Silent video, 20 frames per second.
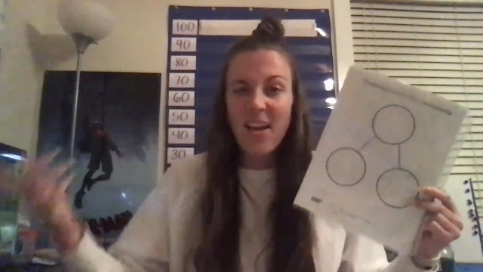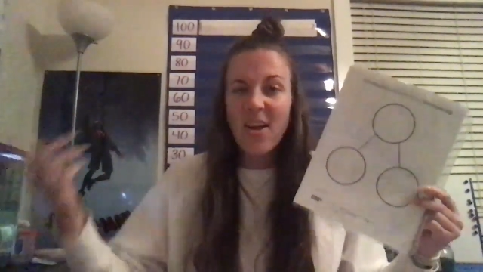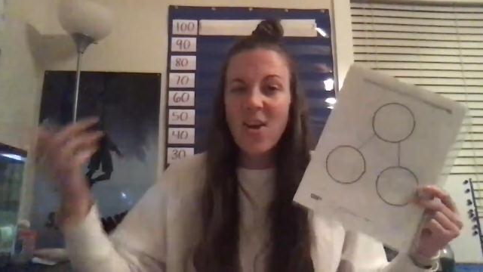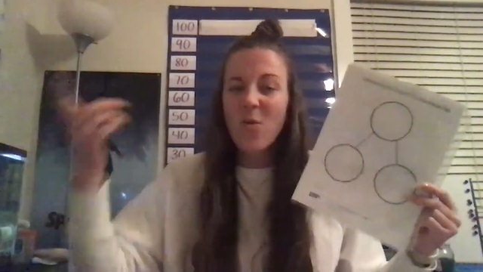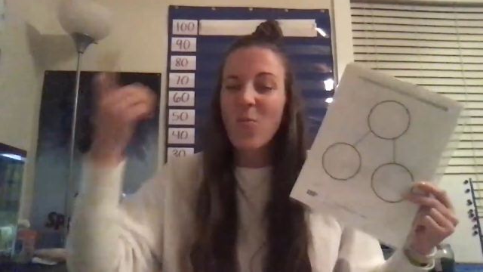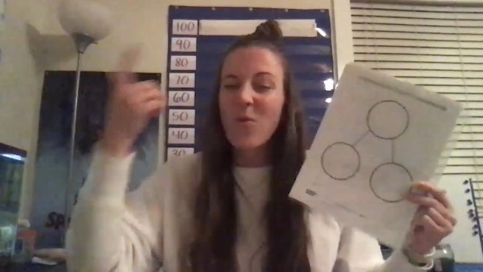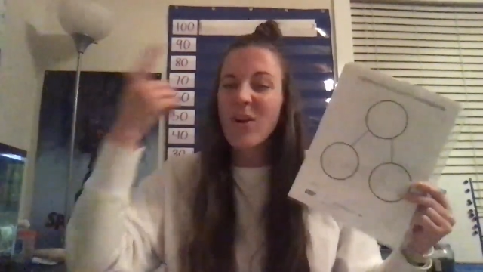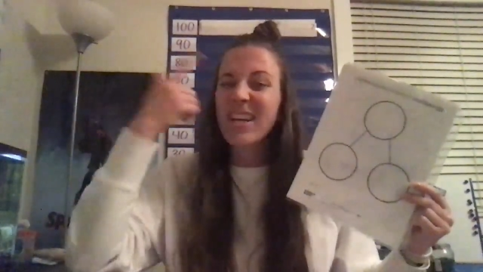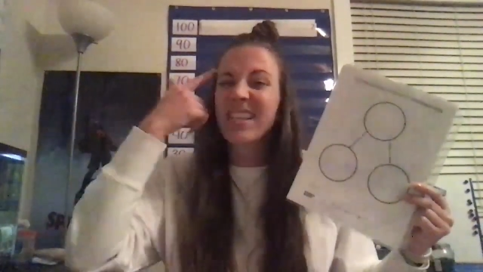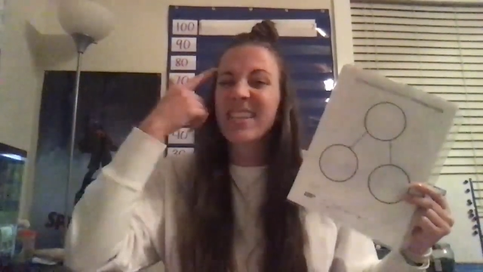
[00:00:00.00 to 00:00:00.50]

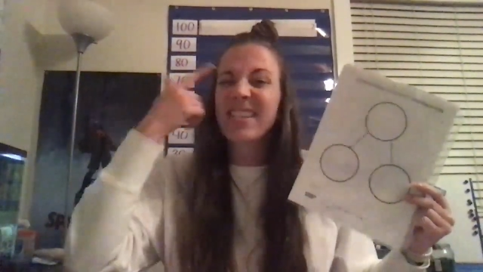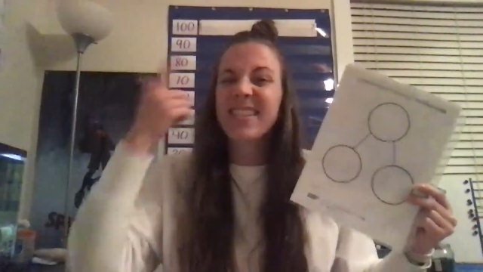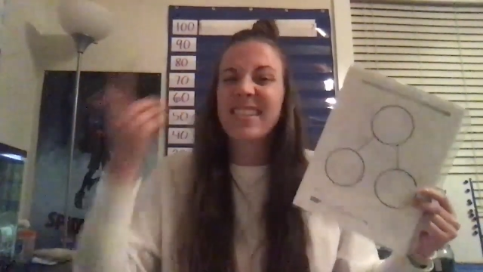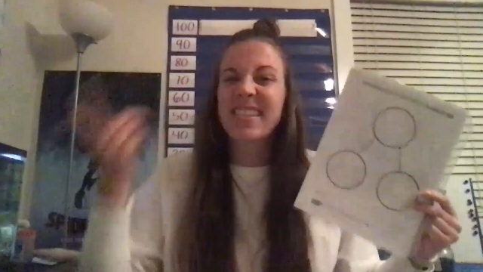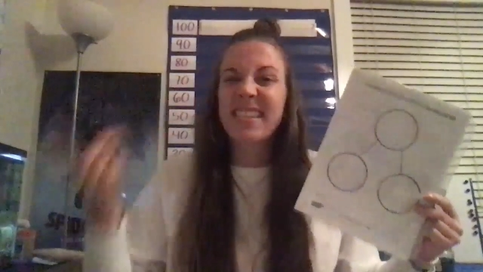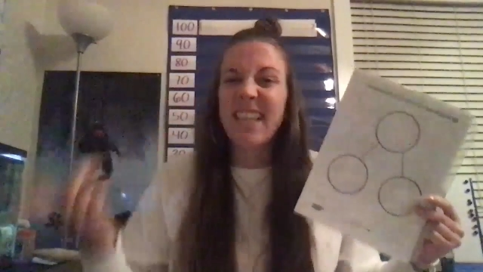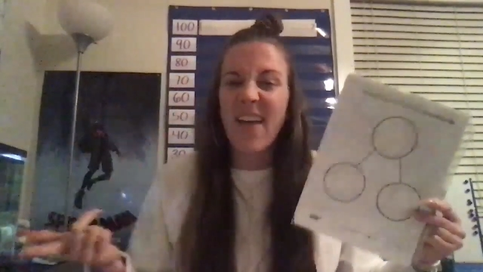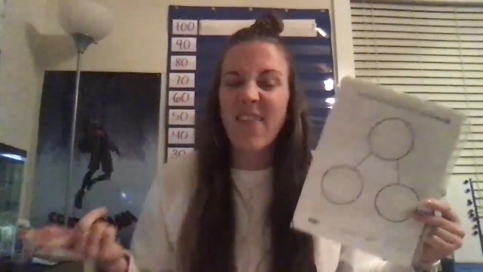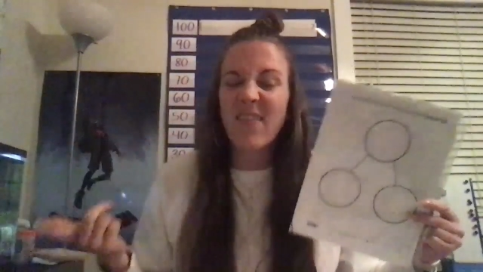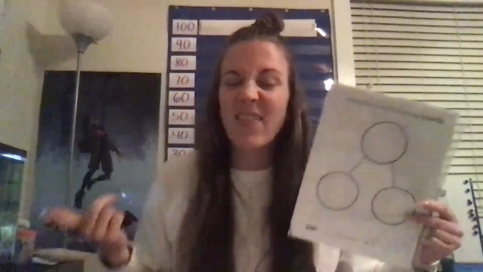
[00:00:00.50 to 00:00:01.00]
what is
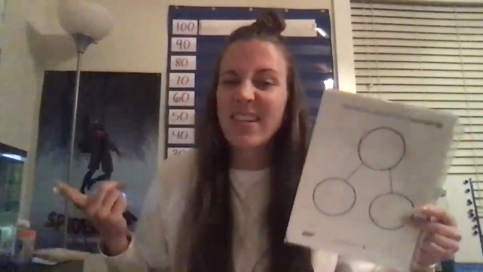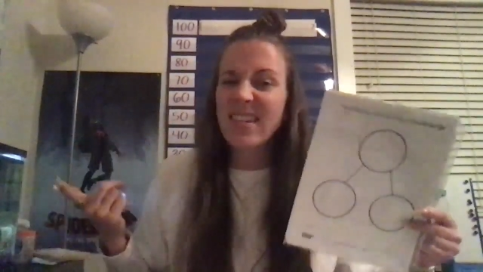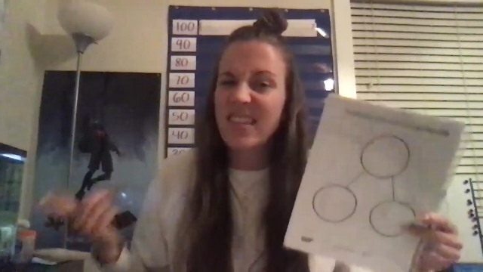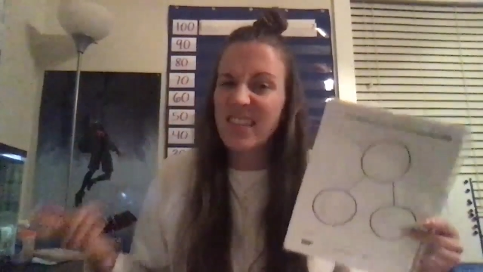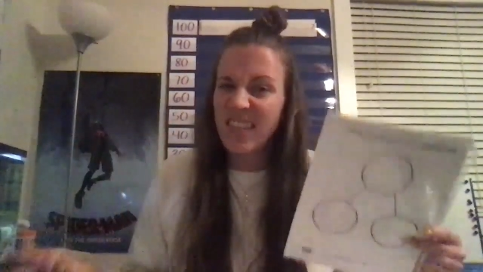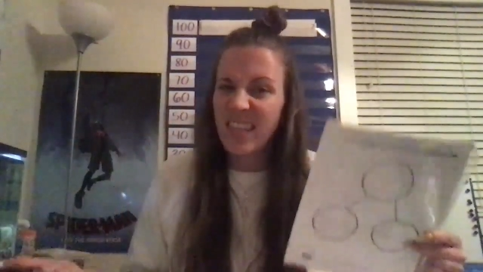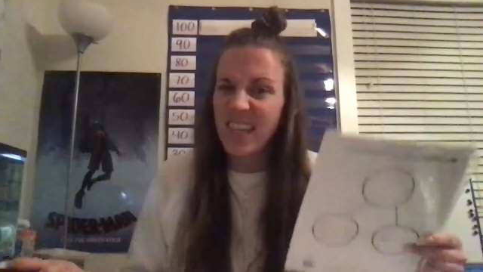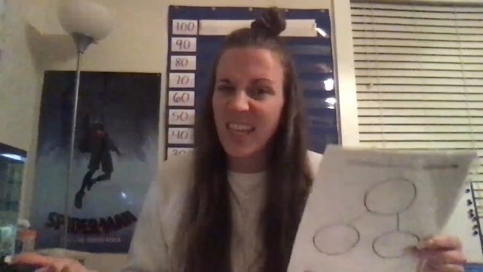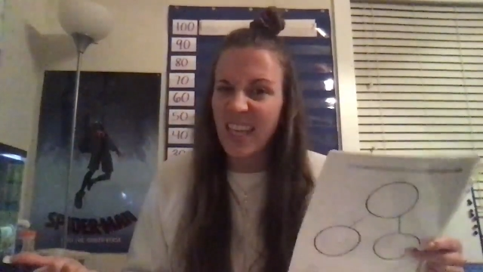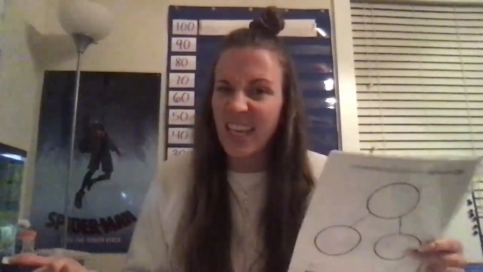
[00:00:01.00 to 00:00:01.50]

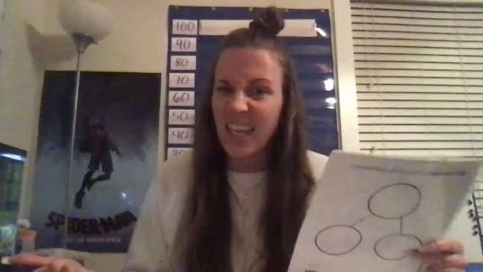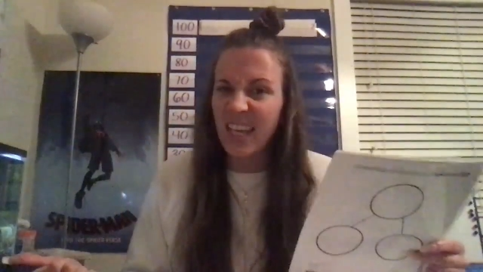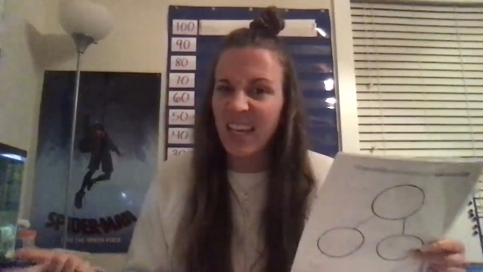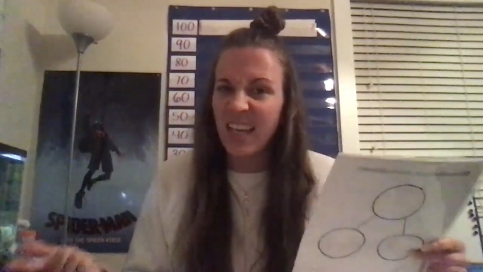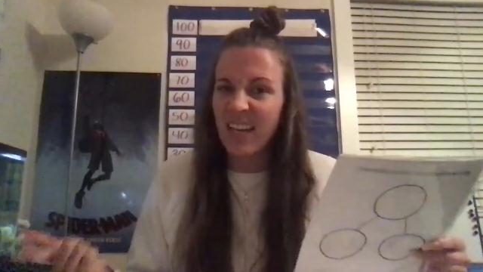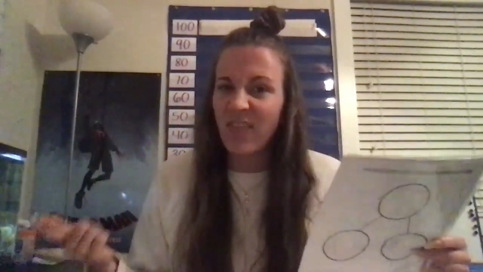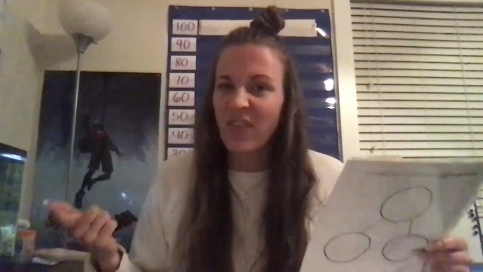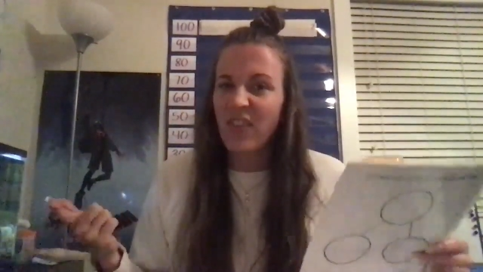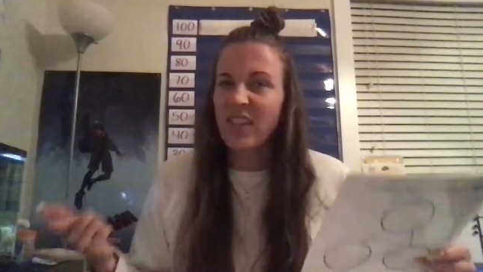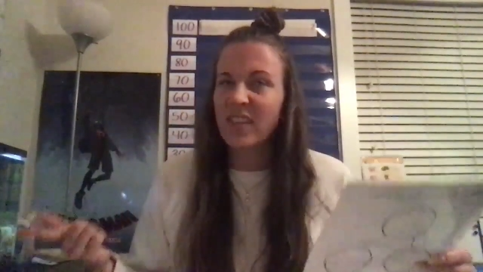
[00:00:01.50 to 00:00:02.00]
17
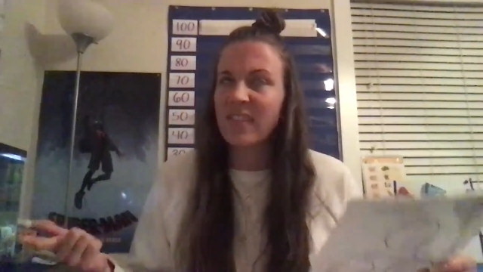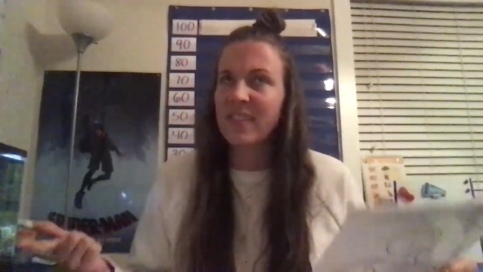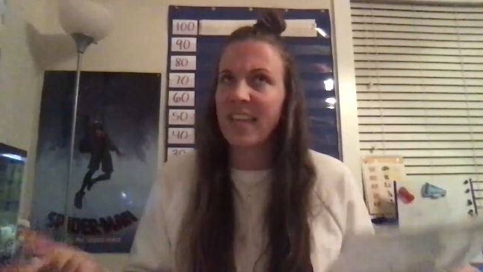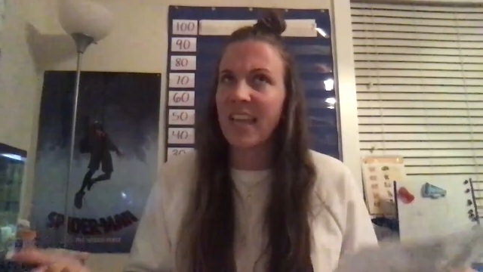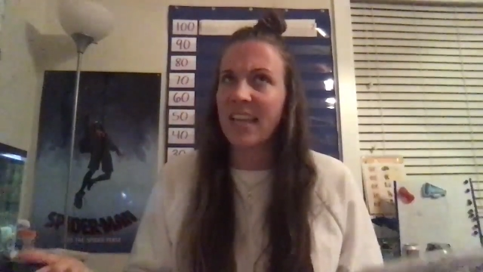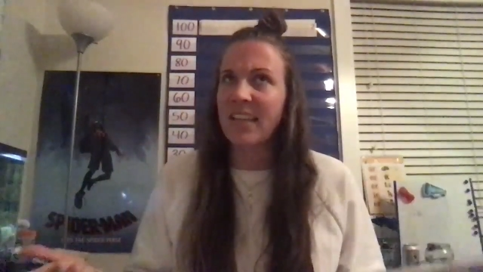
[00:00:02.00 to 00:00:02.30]
the say